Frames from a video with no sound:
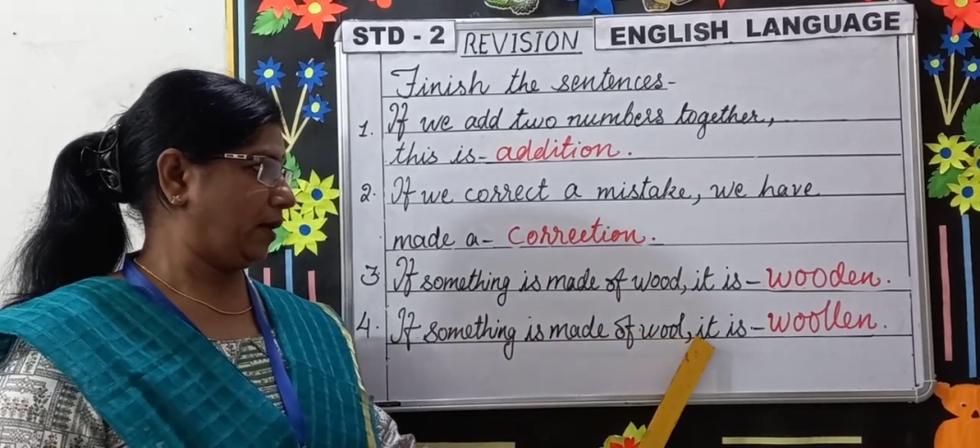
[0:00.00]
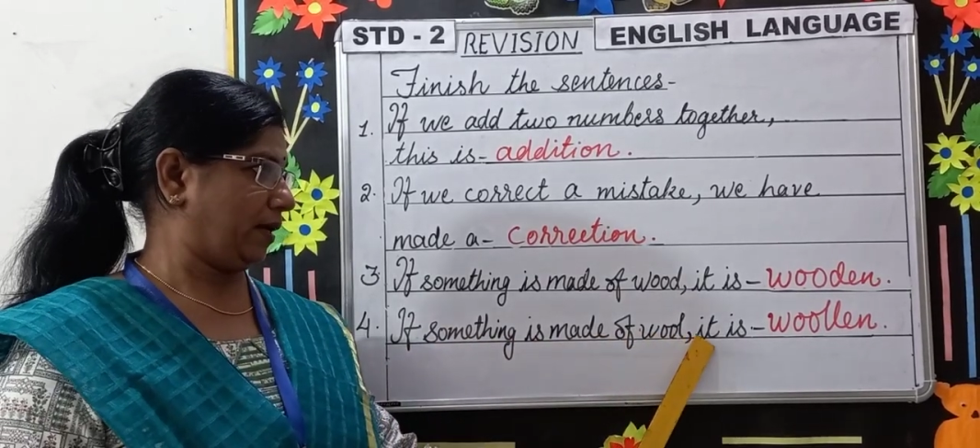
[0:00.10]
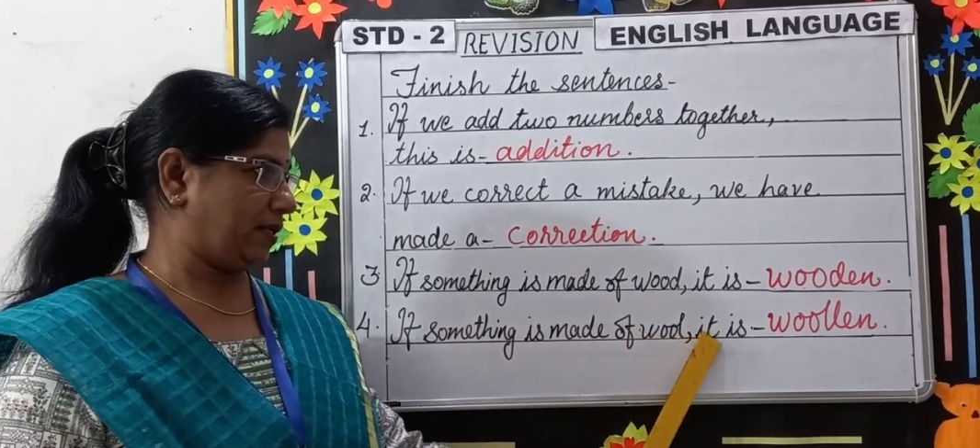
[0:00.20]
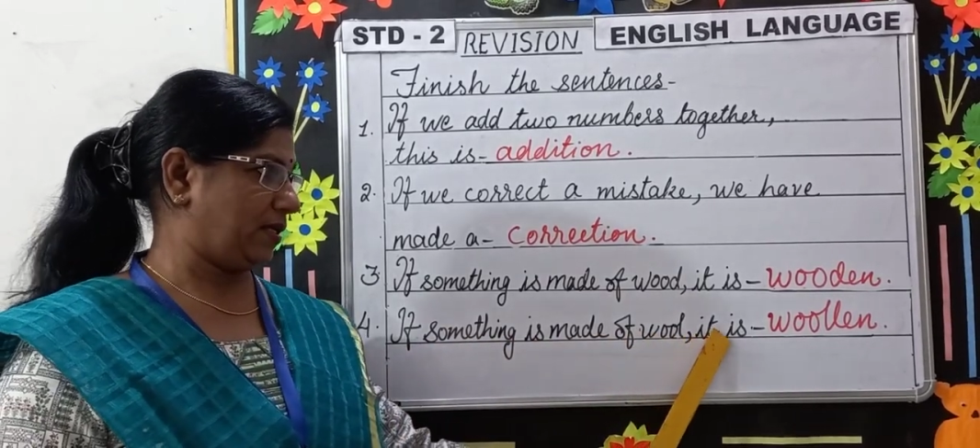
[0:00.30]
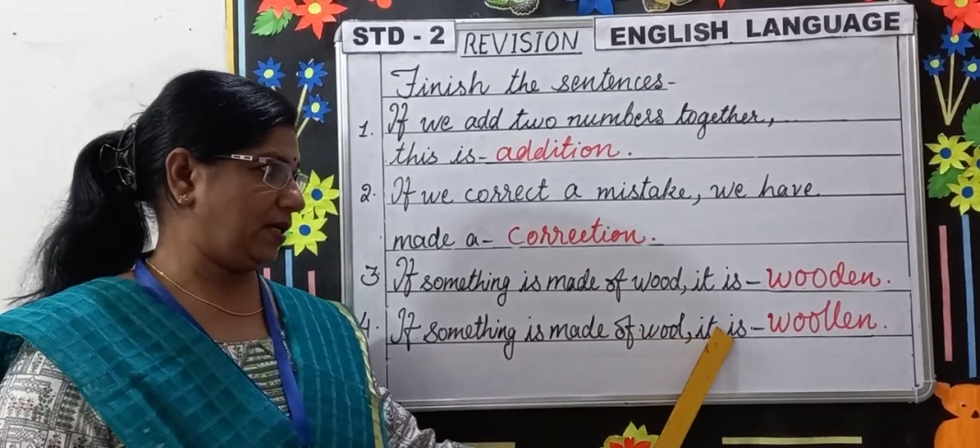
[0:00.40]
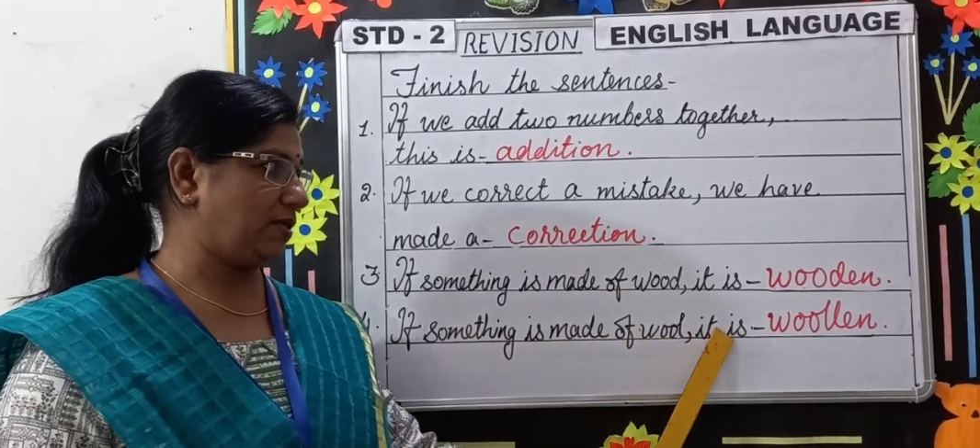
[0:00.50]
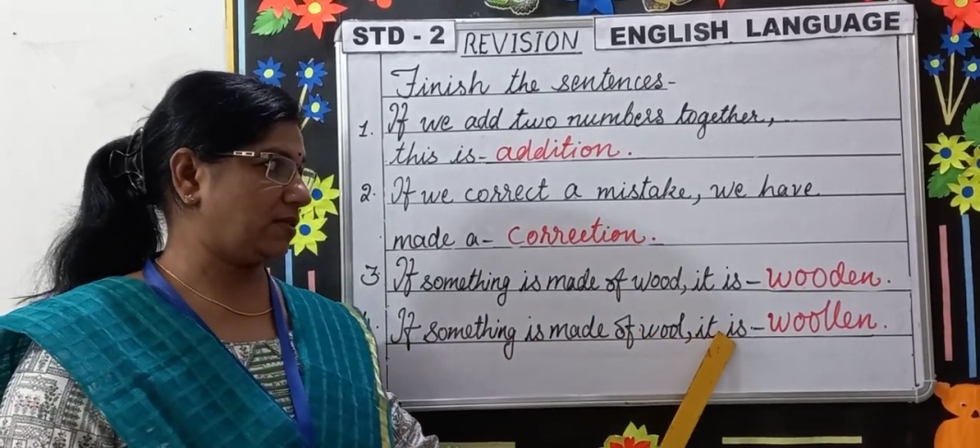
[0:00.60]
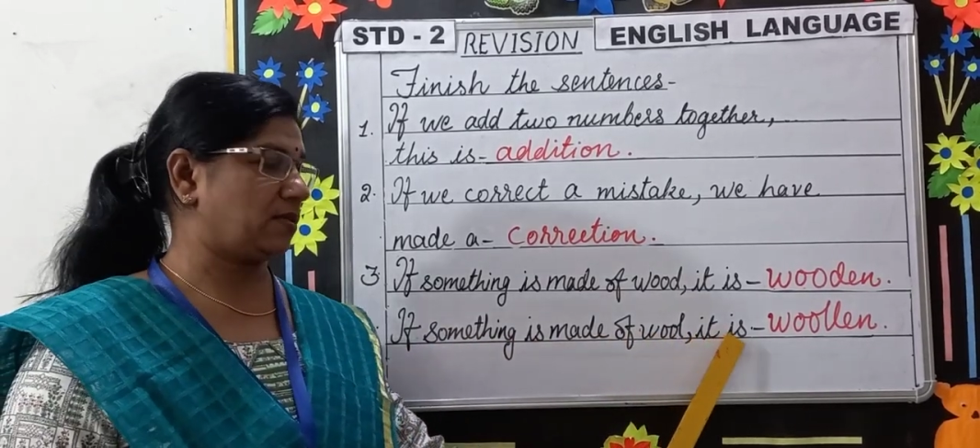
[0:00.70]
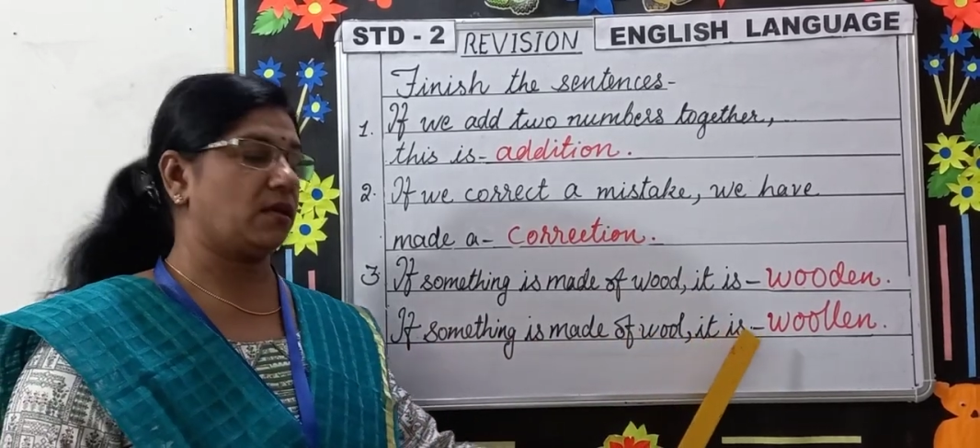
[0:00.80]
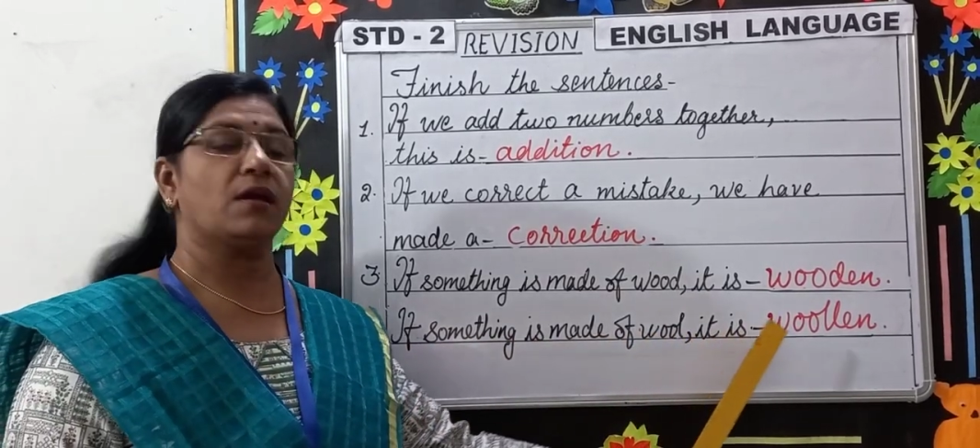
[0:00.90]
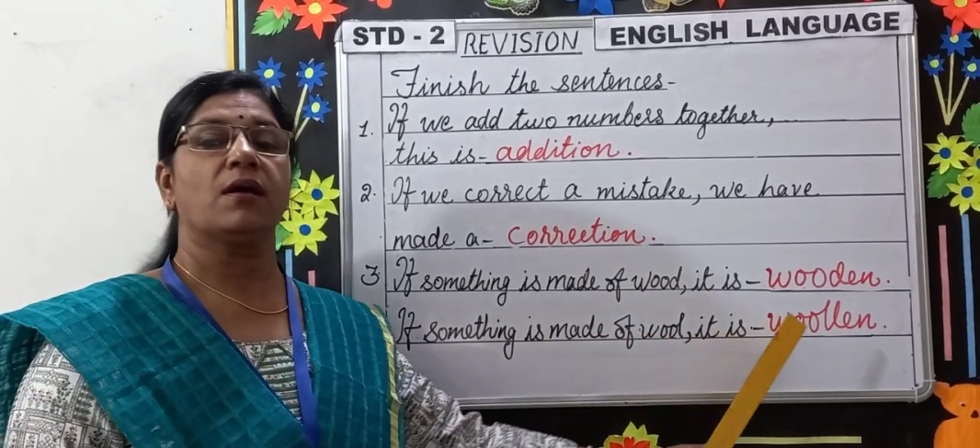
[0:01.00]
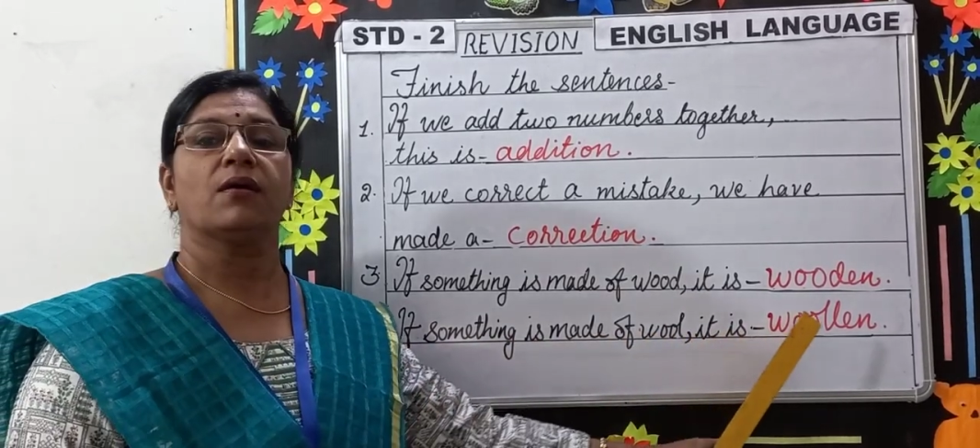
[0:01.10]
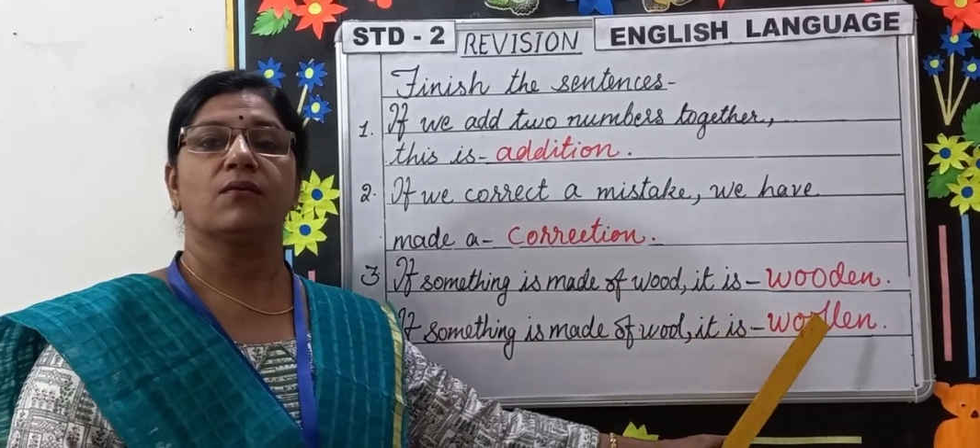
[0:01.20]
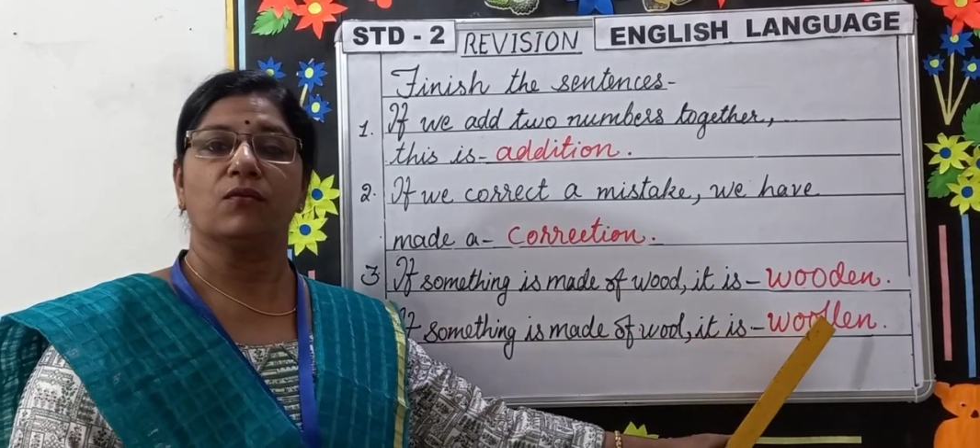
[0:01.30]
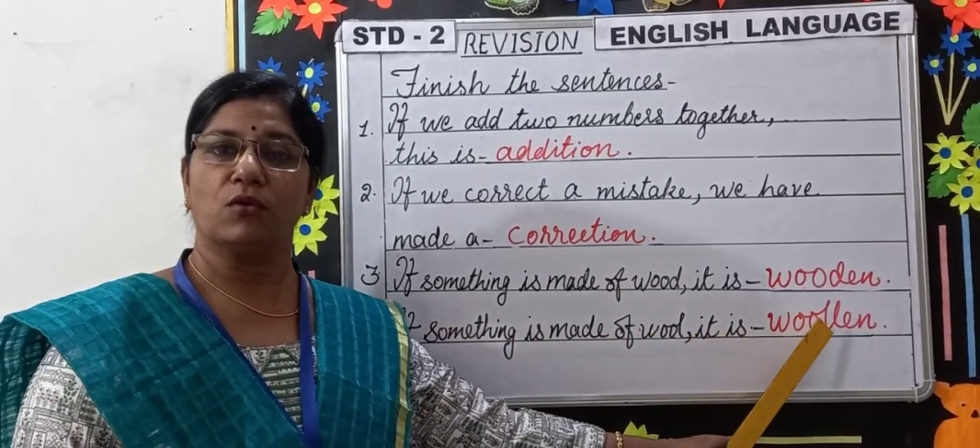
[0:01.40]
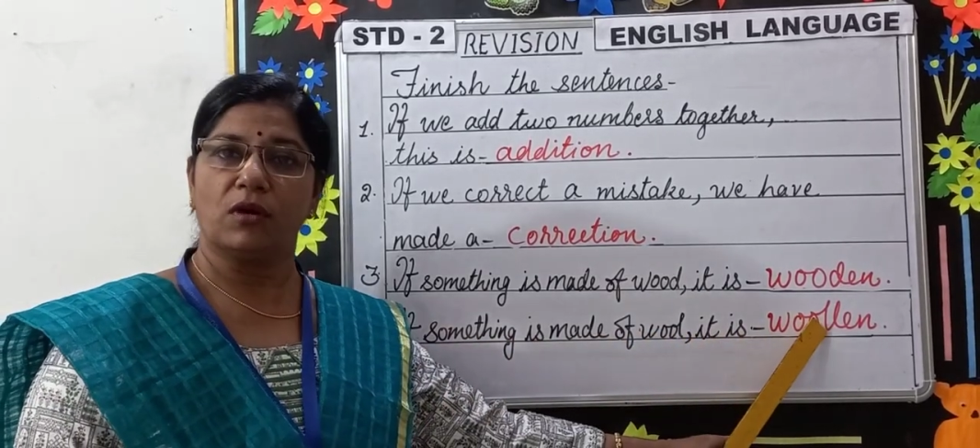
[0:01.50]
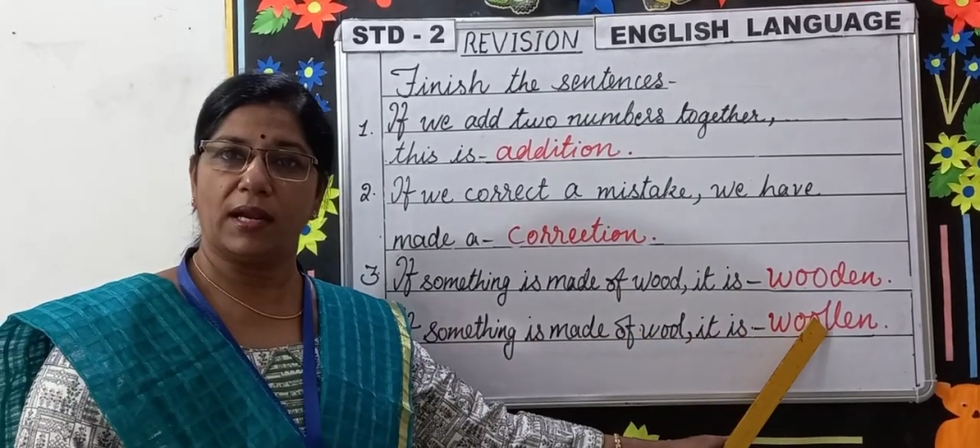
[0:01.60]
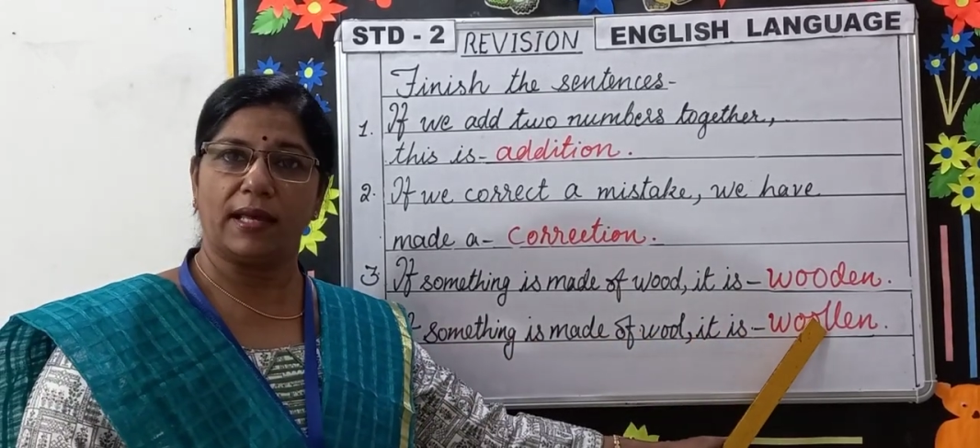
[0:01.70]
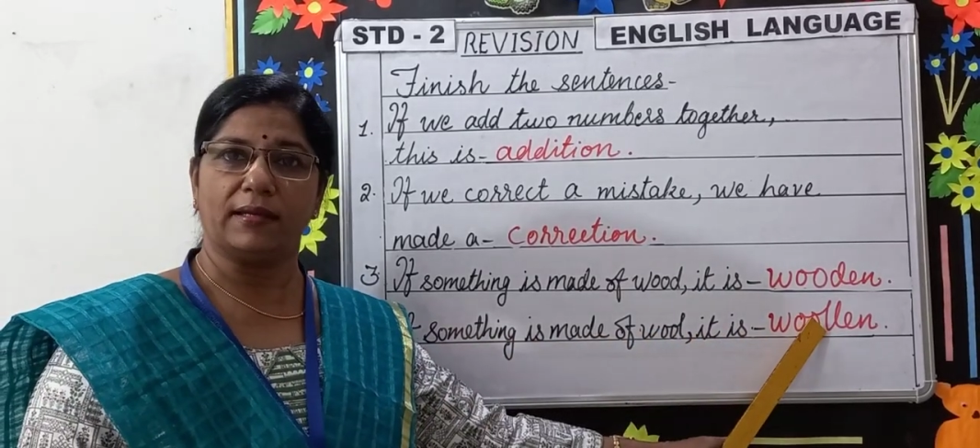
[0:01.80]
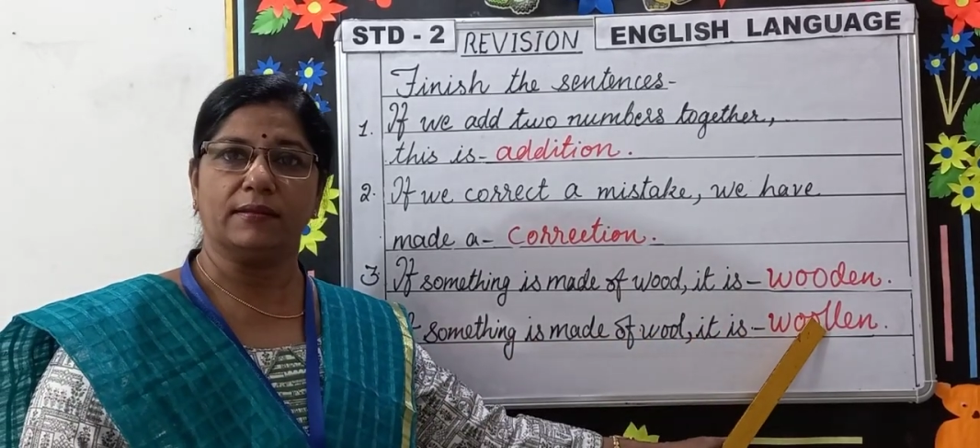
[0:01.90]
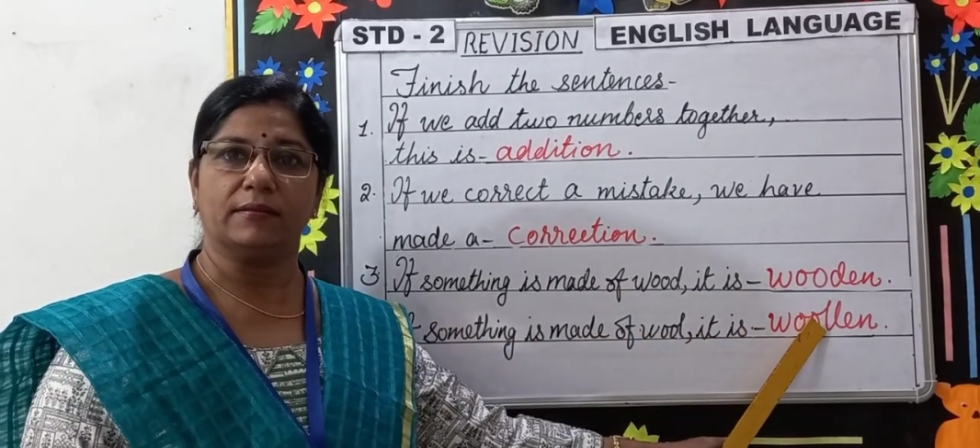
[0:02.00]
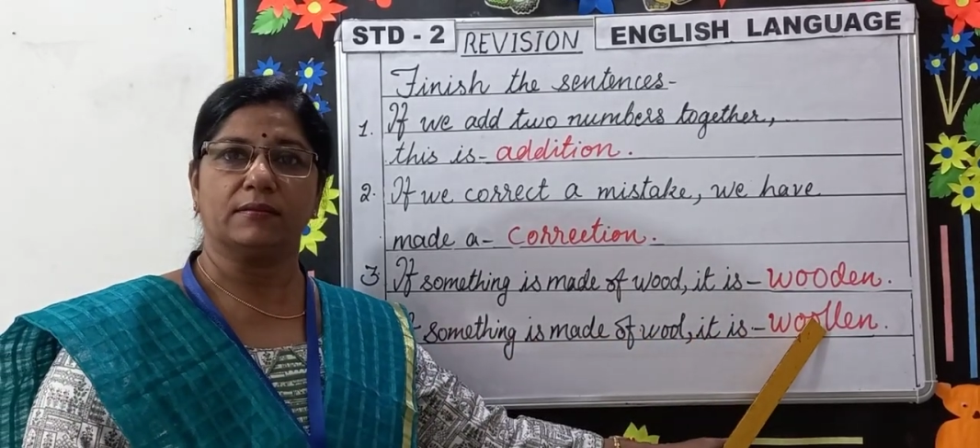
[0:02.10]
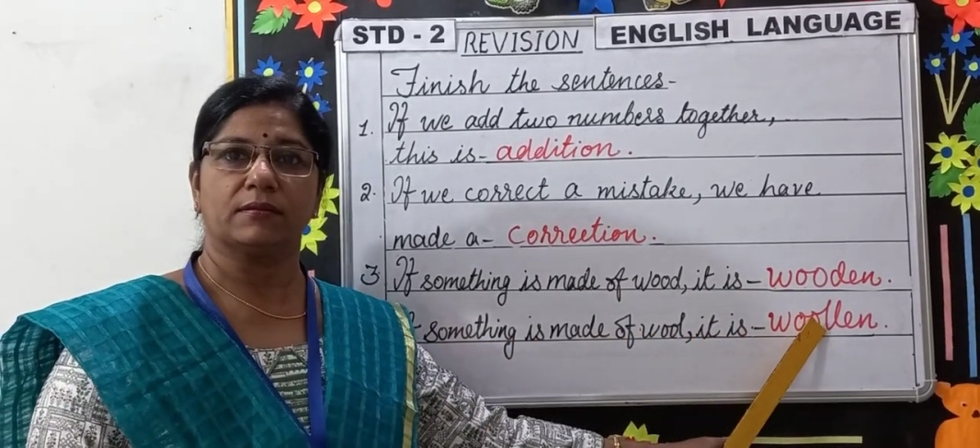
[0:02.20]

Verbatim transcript: it is woolen.